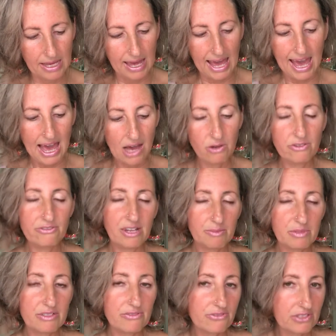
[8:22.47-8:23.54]
How have I
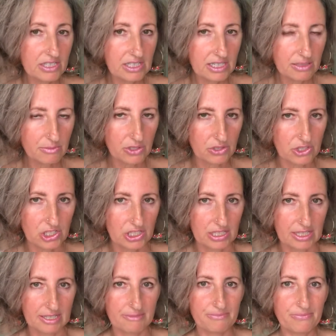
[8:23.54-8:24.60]
been feeling
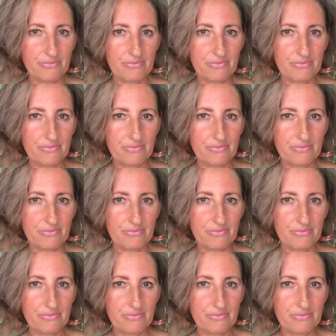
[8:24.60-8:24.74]
emotionally?